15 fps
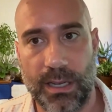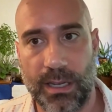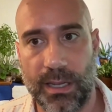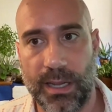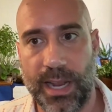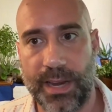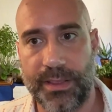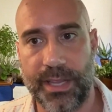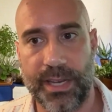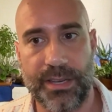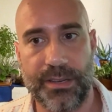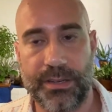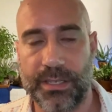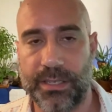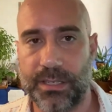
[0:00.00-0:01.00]
And then
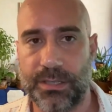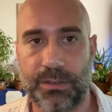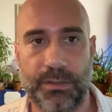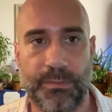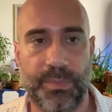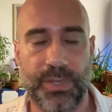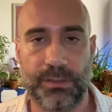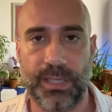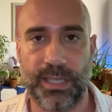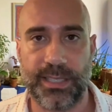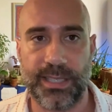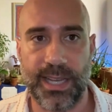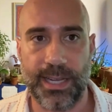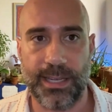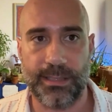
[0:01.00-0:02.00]
you can just sort of build like
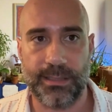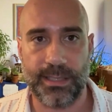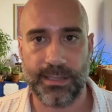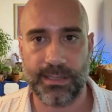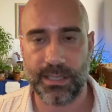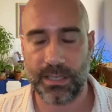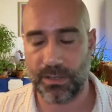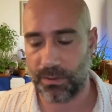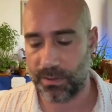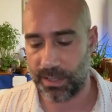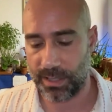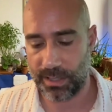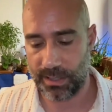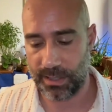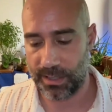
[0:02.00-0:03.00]
that. And so
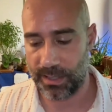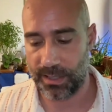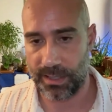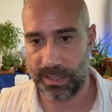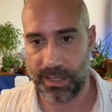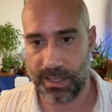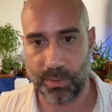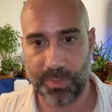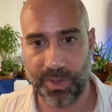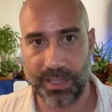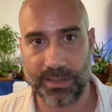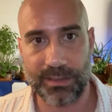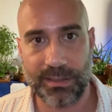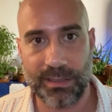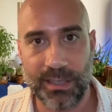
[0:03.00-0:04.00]
I hope
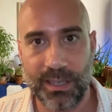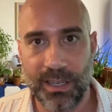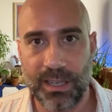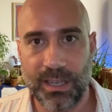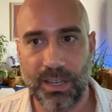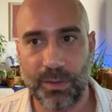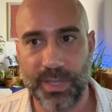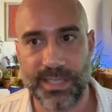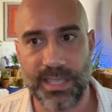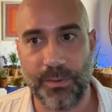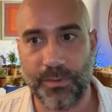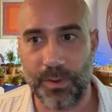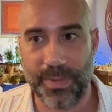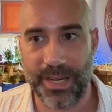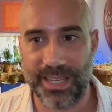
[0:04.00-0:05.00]
that's
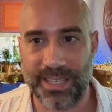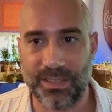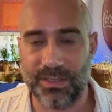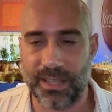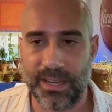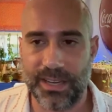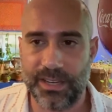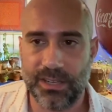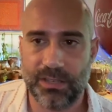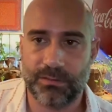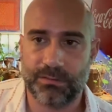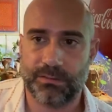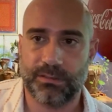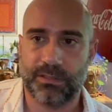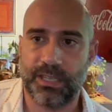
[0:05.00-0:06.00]
helpful. But you
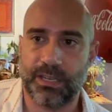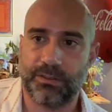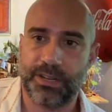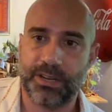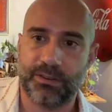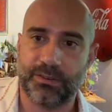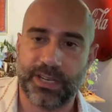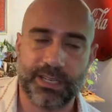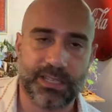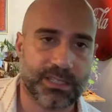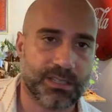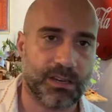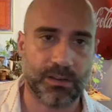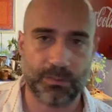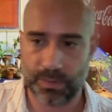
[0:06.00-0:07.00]
don't need to
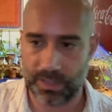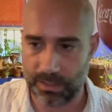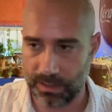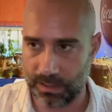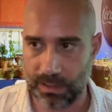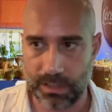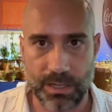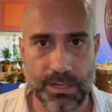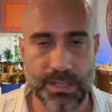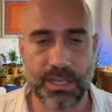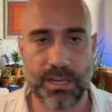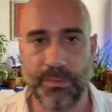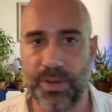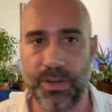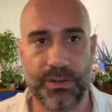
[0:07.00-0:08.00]
start with a large
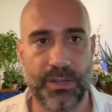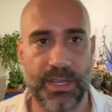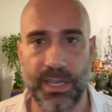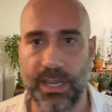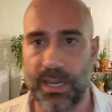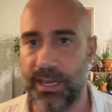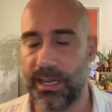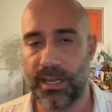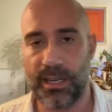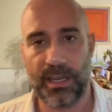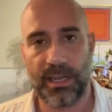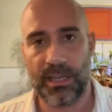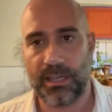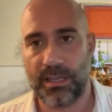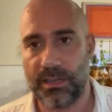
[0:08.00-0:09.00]
community.
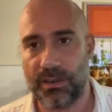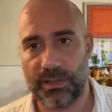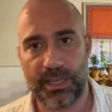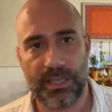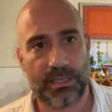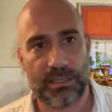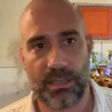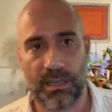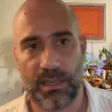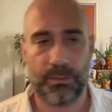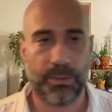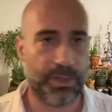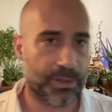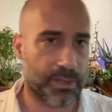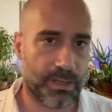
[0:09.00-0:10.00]
You don't need to start
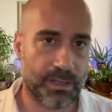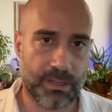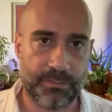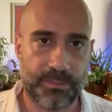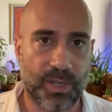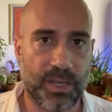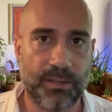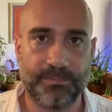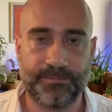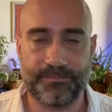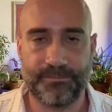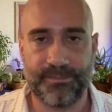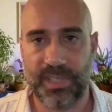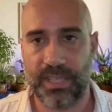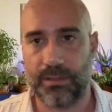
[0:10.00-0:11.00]
with a
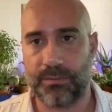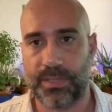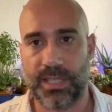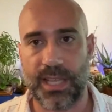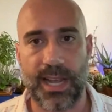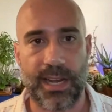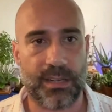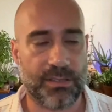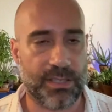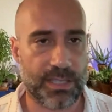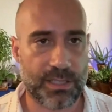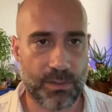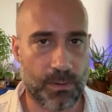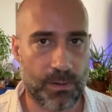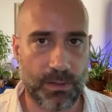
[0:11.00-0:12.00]
Slack or
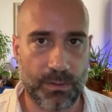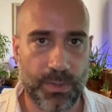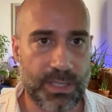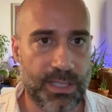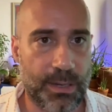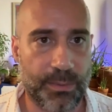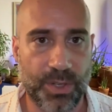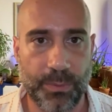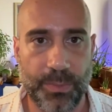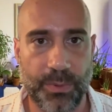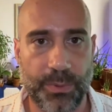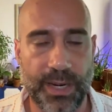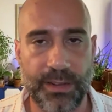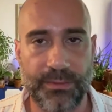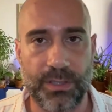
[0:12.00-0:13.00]
Discord or WhatsApp group or
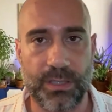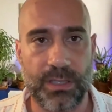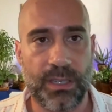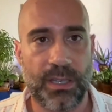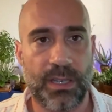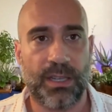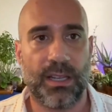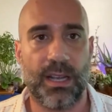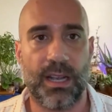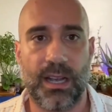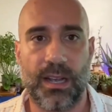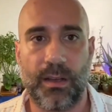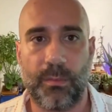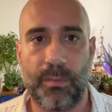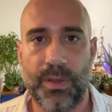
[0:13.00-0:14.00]
whatever.
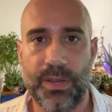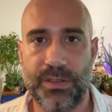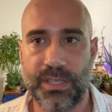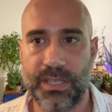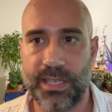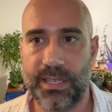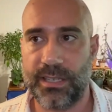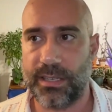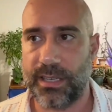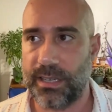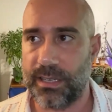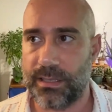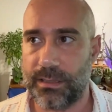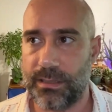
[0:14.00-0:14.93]
You just need to get a